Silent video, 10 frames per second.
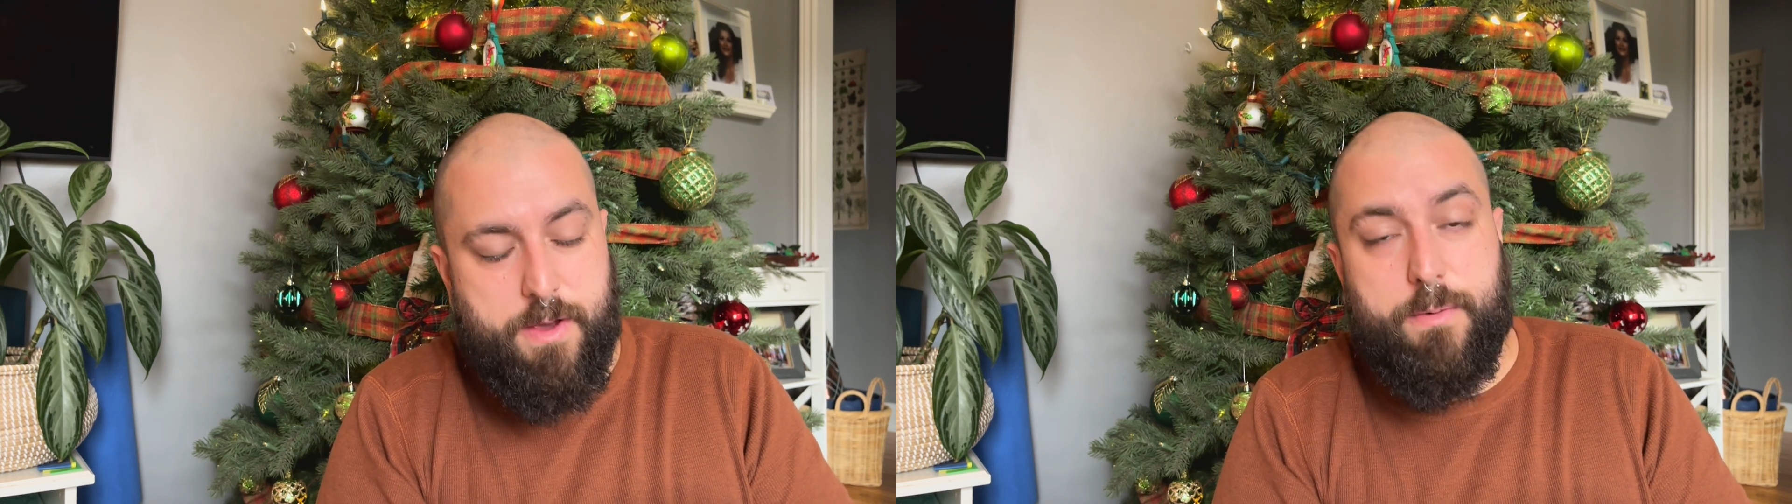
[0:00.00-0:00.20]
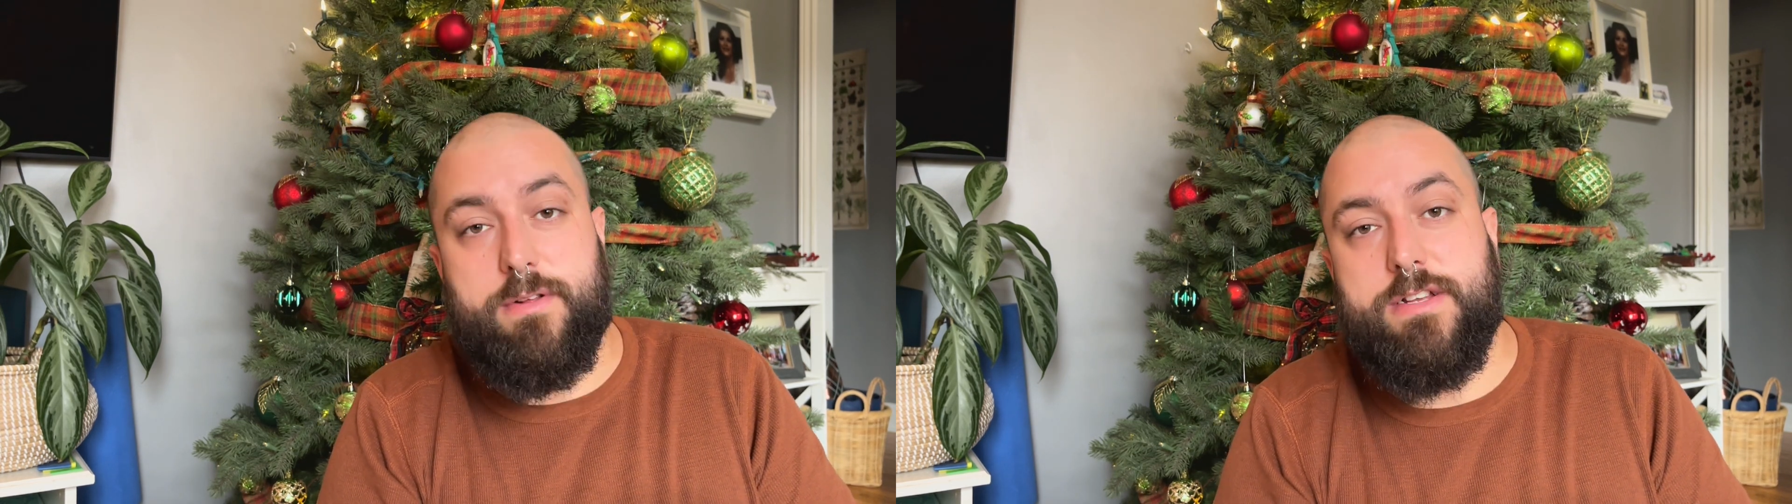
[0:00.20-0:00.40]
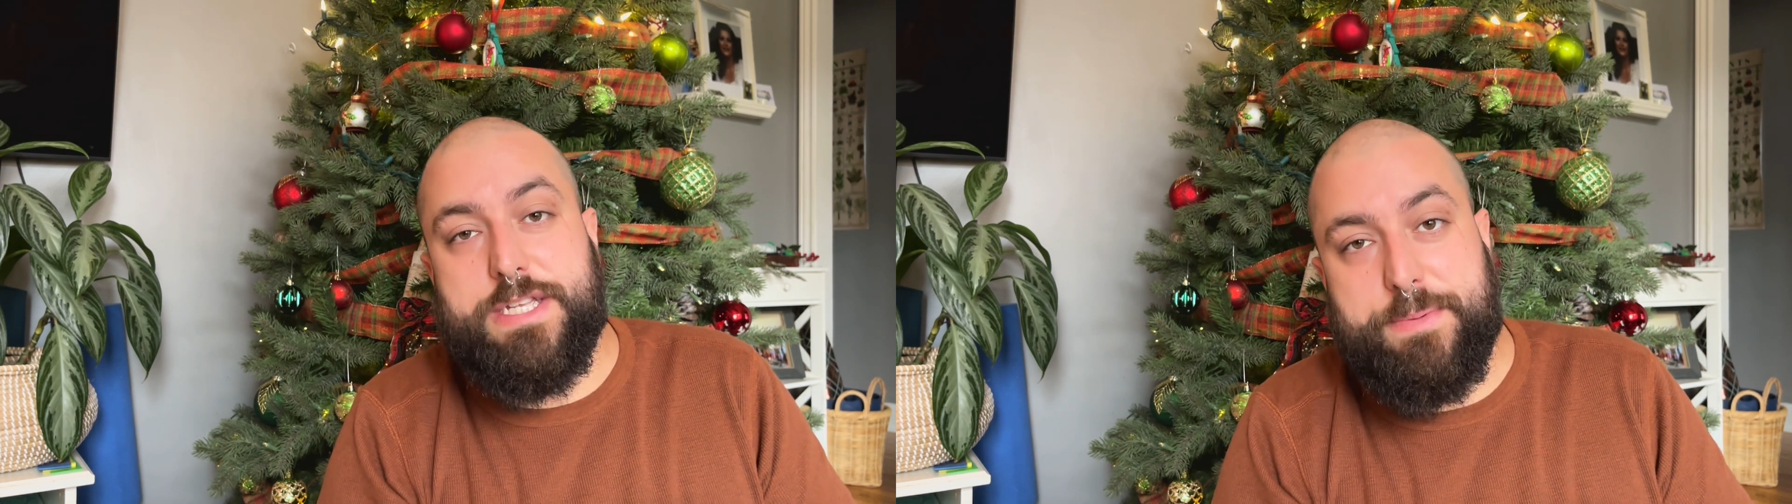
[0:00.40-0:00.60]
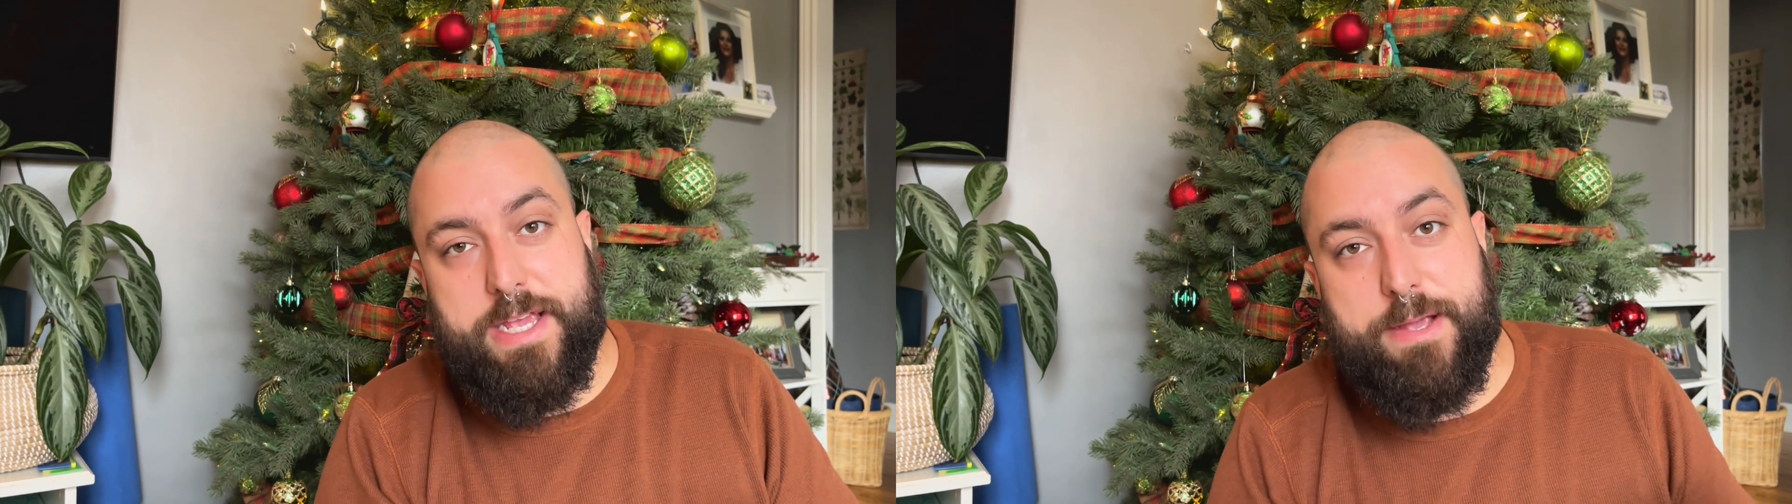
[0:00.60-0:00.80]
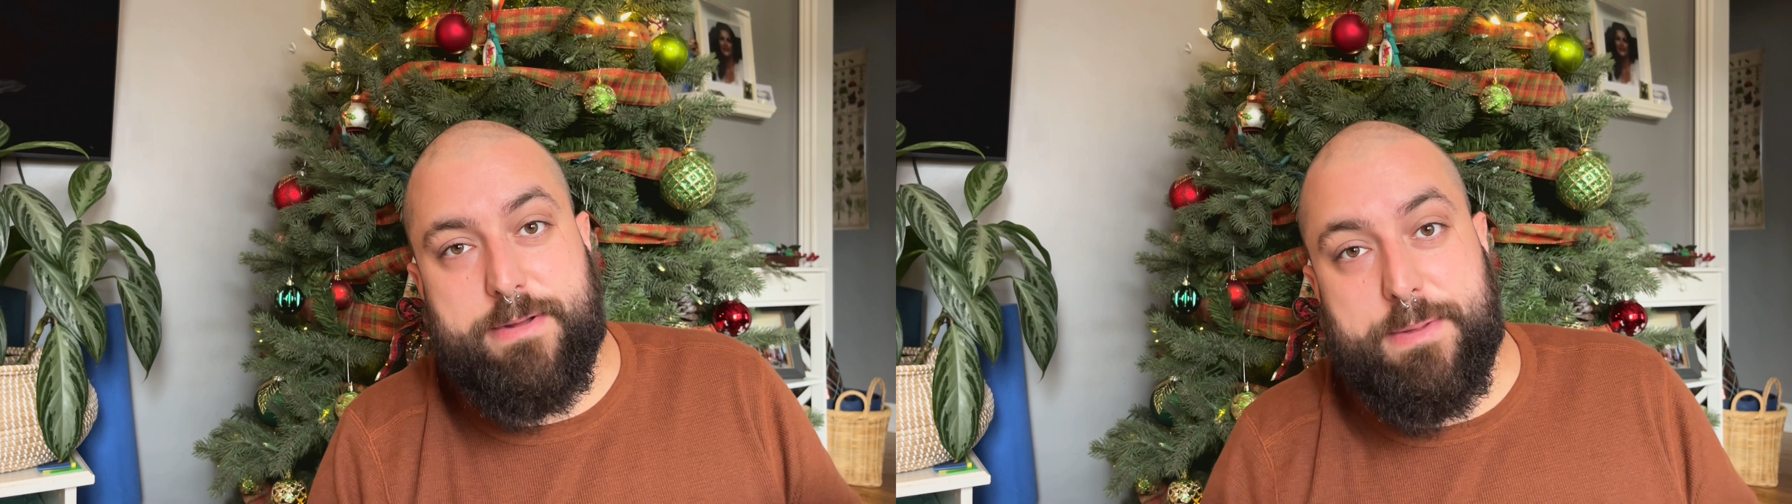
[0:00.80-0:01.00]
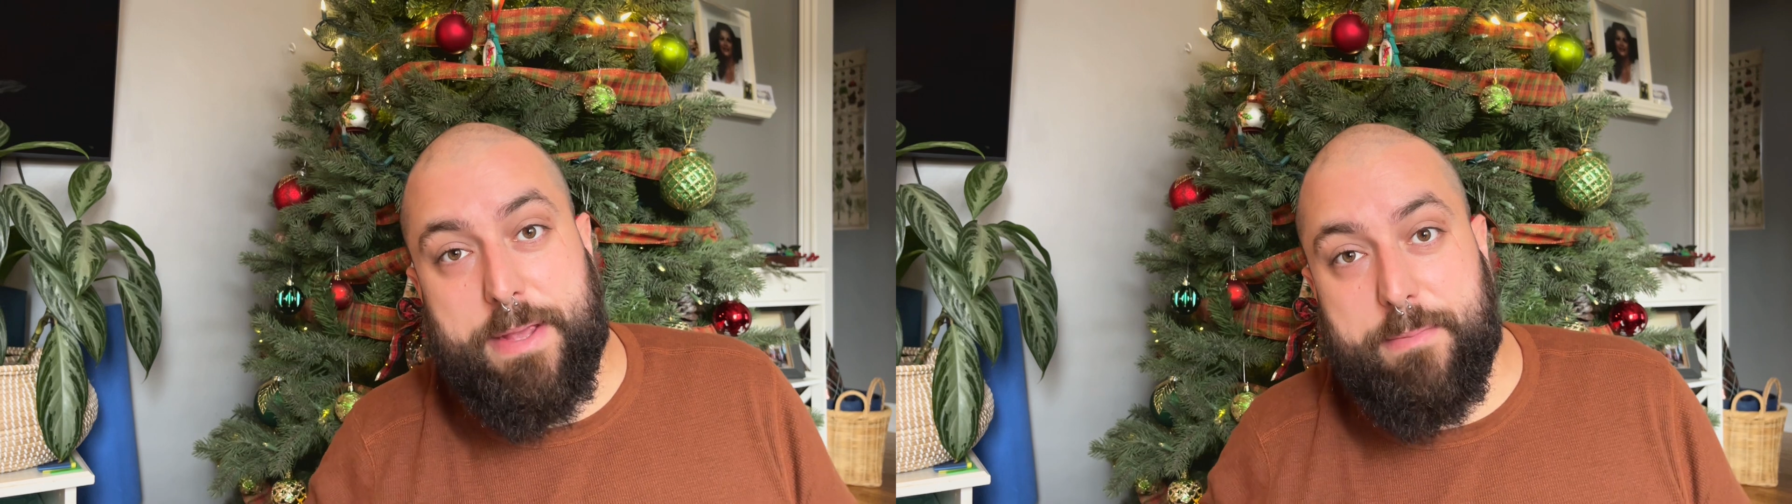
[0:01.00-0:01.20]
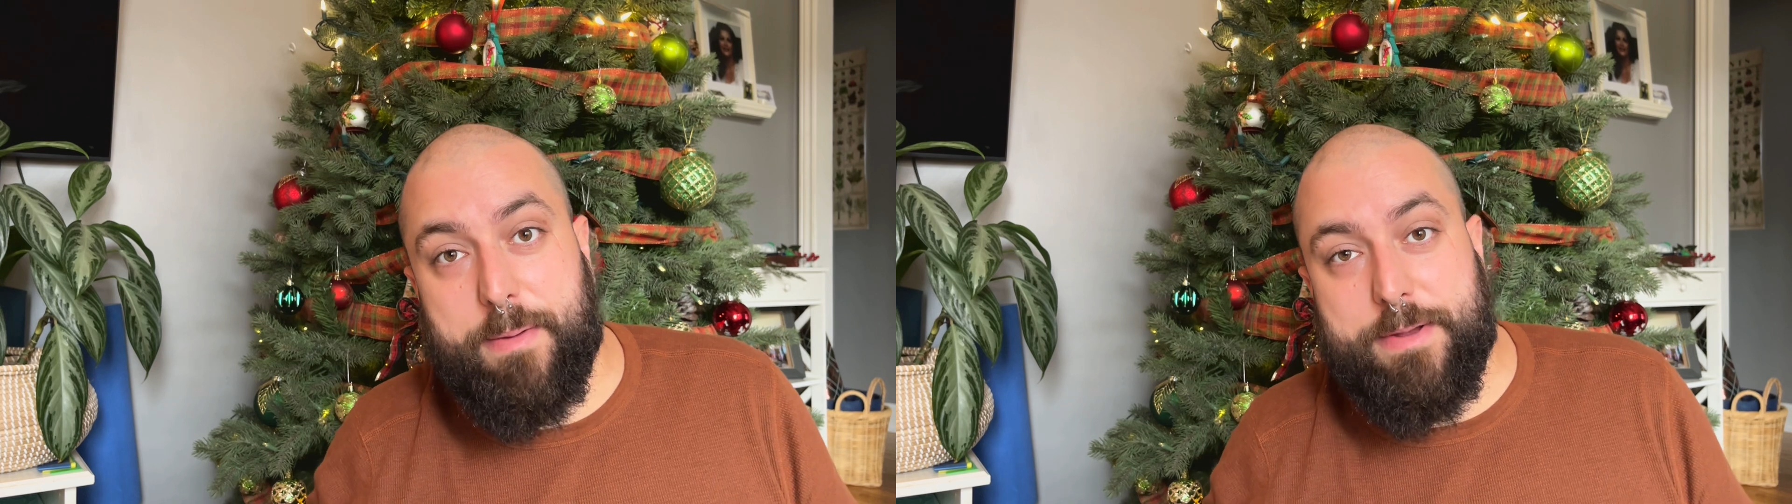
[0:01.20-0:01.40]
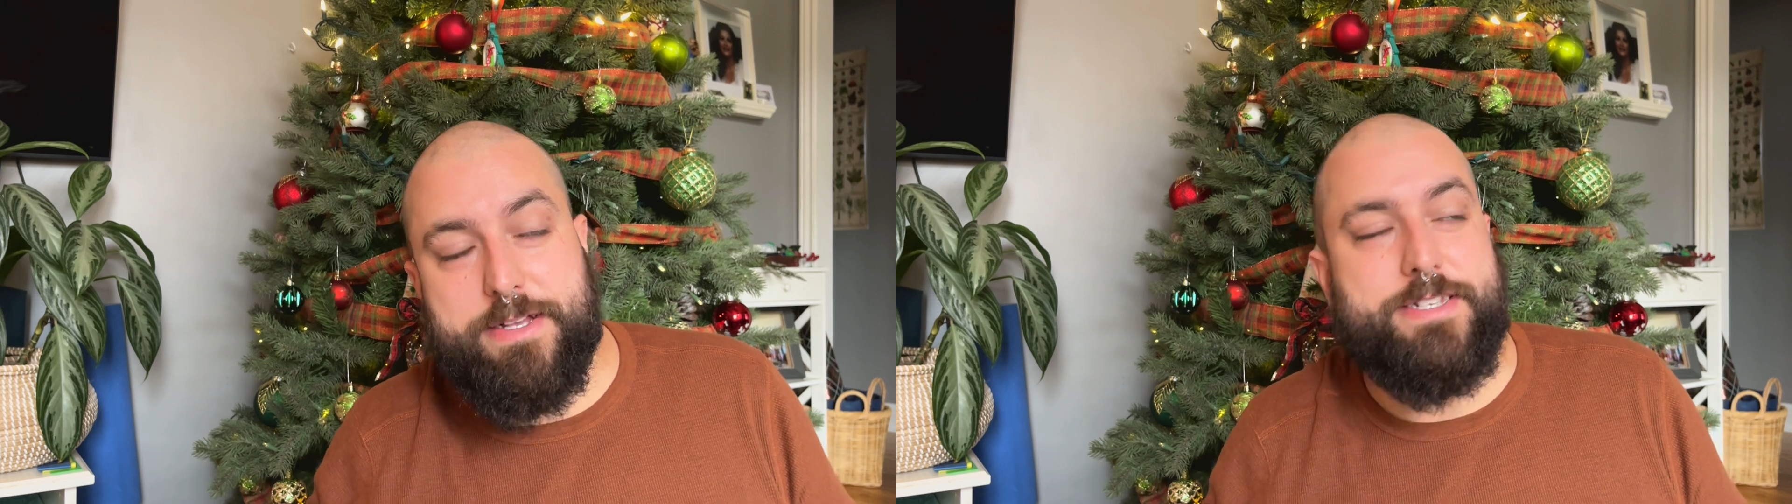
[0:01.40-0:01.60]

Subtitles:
while also being able to pay my bills.